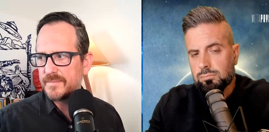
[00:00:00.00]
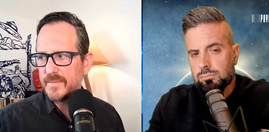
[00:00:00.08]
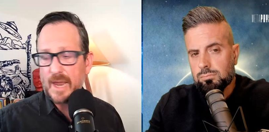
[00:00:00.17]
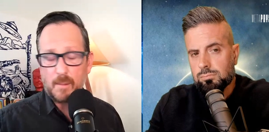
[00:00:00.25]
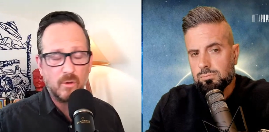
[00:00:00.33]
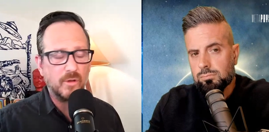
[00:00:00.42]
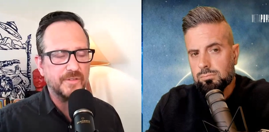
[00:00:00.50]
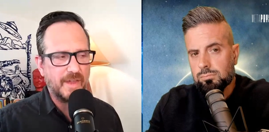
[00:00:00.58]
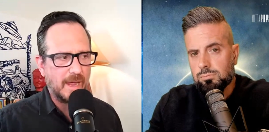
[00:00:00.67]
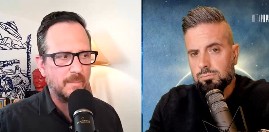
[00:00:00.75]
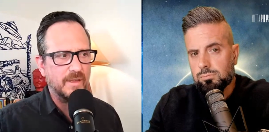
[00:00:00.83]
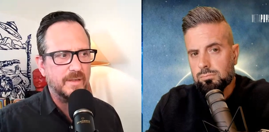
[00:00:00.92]
Speaker 1: emerald
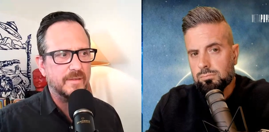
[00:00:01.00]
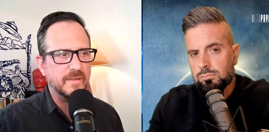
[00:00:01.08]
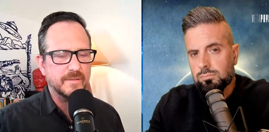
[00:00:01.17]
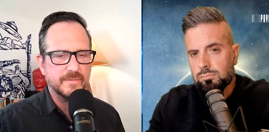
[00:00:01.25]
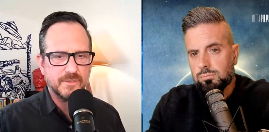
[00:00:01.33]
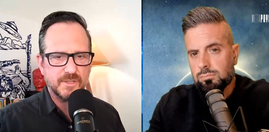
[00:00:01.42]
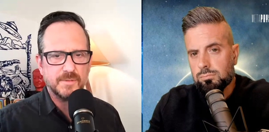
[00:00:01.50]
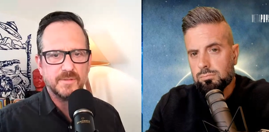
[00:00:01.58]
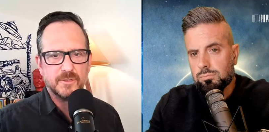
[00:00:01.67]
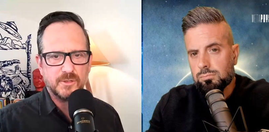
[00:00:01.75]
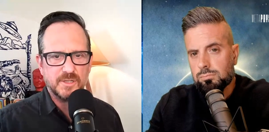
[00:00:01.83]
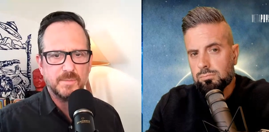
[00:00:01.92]
tablet the Tris,
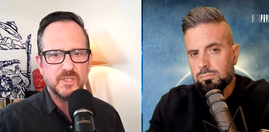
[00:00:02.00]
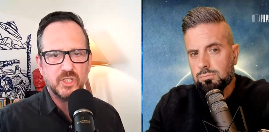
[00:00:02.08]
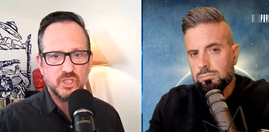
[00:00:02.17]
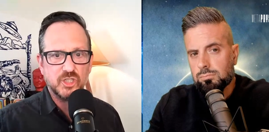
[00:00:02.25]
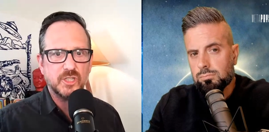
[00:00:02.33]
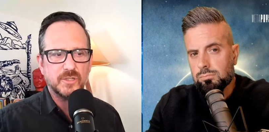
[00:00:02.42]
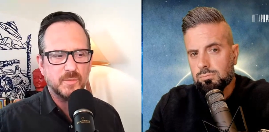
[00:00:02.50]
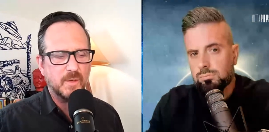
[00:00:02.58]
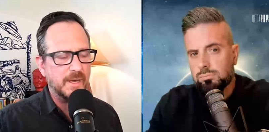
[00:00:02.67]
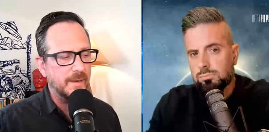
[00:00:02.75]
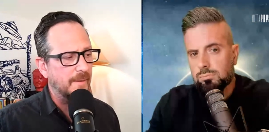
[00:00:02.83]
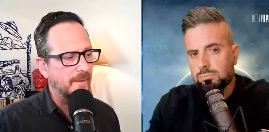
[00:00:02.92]
trismegistus
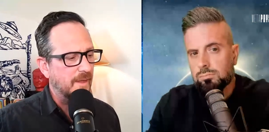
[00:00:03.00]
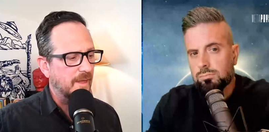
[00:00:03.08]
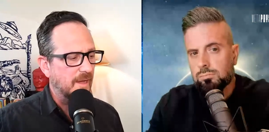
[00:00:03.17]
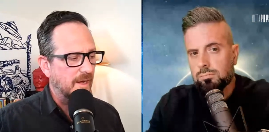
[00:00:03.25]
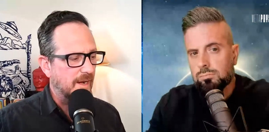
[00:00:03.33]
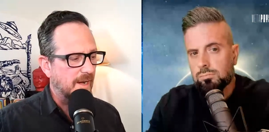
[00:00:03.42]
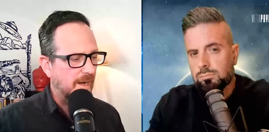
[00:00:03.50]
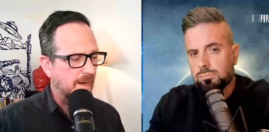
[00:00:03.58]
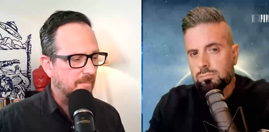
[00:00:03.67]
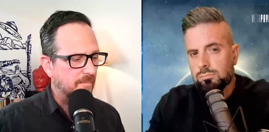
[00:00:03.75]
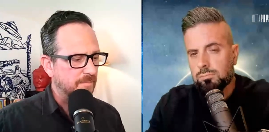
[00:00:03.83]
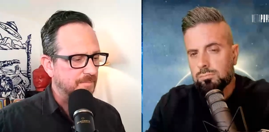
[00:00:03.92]
one
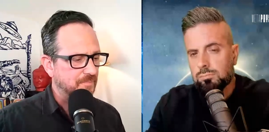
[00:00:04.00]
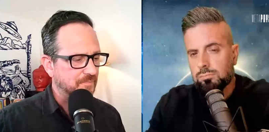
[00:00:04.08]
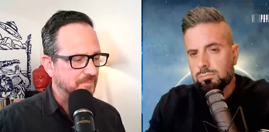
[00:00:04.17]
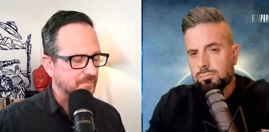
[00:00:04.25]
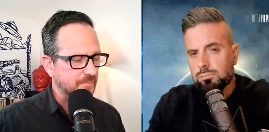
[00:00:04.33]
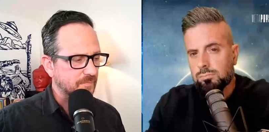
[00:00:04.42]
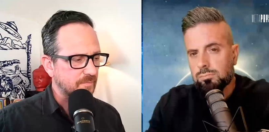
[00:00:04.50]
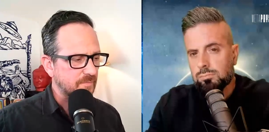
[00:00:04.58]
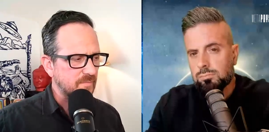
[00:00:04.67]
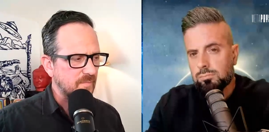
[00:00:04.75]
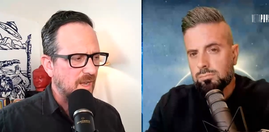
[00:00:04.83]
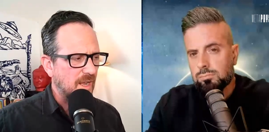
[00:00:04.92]
um
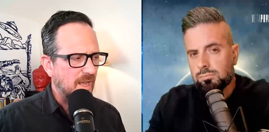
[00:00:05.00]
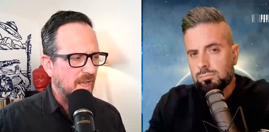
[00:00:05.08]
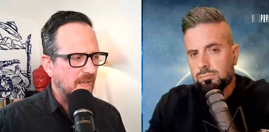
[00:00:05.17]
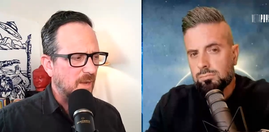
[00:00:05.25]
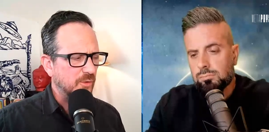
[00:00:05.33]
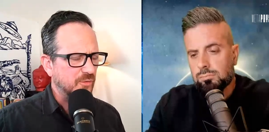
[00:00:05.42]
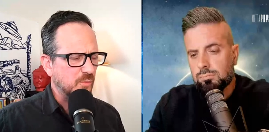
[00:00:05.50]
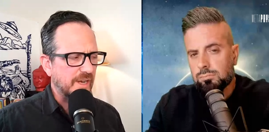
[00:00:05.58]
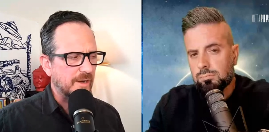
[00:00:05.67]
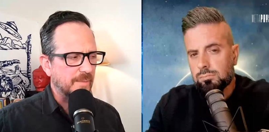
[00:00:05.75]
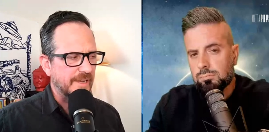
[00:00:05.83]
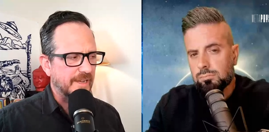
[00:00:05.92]
it was
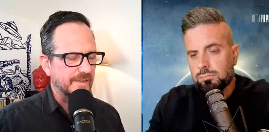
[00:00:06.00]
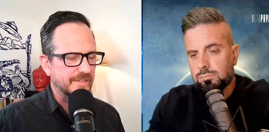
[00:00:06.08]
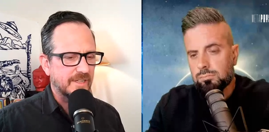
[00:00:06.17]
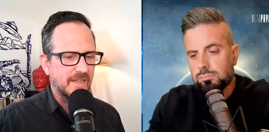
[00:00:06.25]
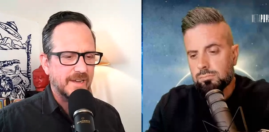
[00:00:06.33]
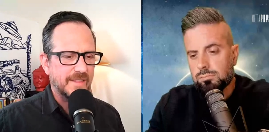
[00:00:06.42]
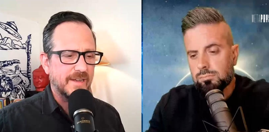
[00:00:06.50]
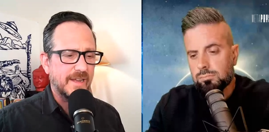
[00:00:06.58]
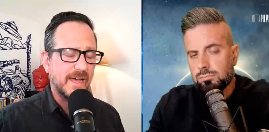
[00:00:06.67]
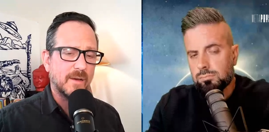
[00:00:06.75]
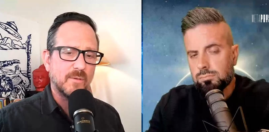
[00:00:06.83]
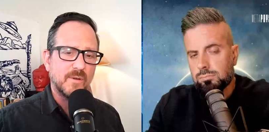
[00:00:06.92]
weird because a lot of the
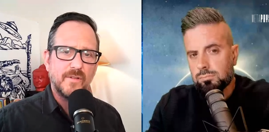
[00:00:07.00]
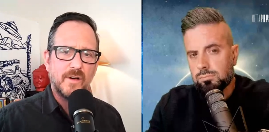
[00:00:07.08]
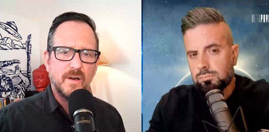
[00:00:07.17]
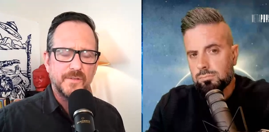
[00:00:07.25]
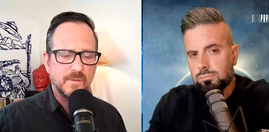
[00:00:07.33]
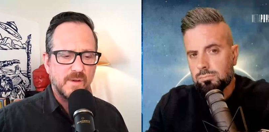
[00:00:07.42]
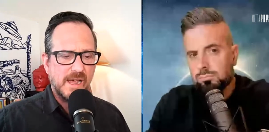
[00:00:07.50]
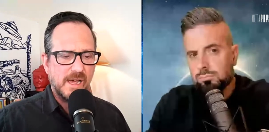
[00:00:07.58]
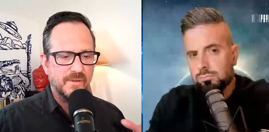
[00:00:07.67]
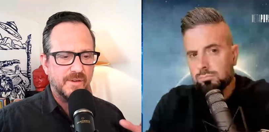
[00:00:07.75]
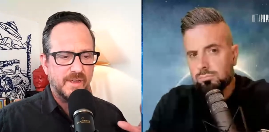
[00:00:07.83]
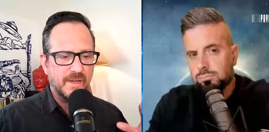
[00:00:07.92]
data revolved
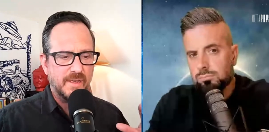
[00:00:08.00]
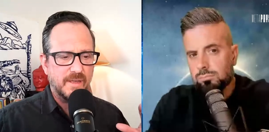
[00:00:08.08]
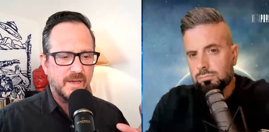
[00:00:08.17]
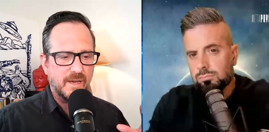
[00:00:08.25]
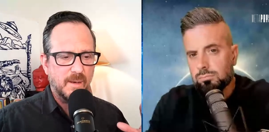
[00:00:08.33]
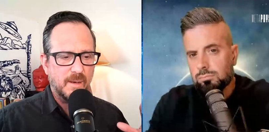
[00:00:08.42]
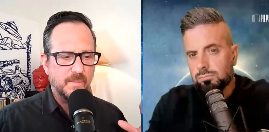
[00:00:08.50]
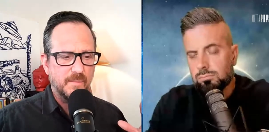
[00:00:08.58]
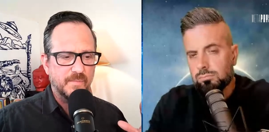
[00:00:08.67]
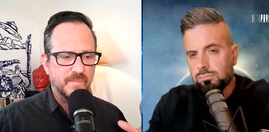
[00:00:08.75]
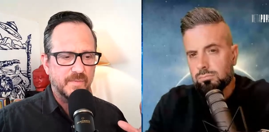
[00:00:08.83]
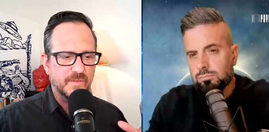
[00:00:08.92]
around um,
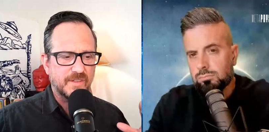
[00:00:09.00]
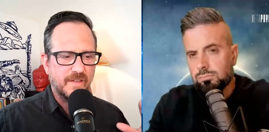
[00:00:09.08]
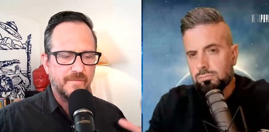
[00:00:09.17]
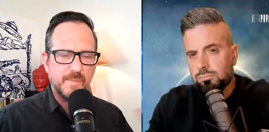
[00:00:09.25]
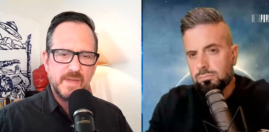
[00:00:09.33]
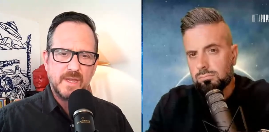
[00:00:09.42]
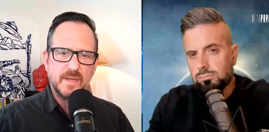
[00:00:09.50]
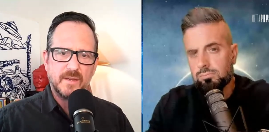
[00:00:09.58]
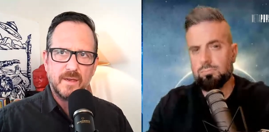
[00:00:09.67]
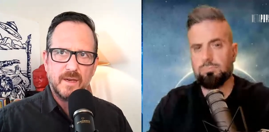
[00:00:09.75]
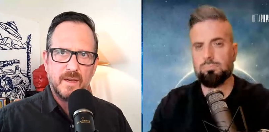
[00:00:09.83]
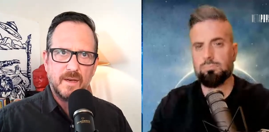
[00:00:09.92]
stuff being
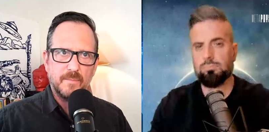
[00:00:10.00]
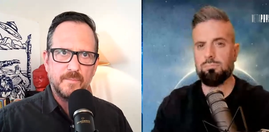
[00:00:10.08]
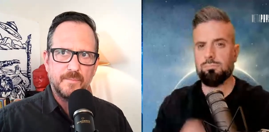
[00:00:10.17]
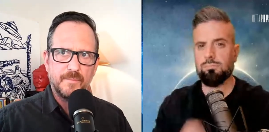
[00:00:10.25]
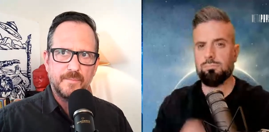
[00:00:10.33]
um,